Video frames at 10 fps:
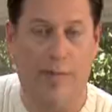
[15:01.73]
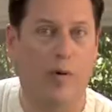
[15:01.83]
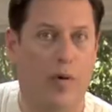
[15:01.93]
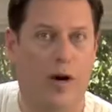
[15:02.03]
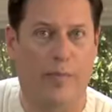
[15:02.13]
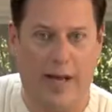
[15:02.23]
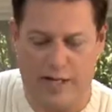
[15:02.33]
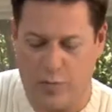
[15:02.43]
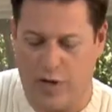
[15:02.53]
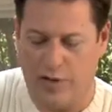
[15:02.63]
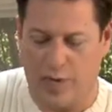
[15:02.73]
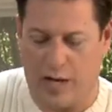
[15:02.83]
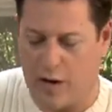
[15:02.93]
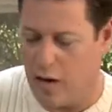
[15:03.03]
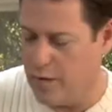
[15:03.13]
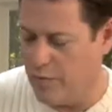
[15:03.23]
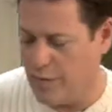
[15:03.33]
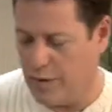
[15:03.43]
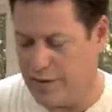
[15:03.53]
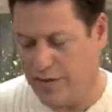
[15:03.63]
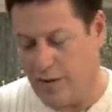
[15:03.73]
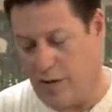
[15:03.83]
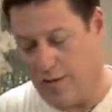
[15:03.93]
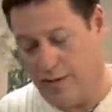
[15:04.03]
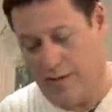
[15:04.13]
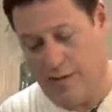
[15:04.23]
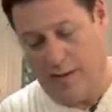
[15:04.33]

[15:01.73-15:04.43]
Remember what our base was? We had olive oil and salt.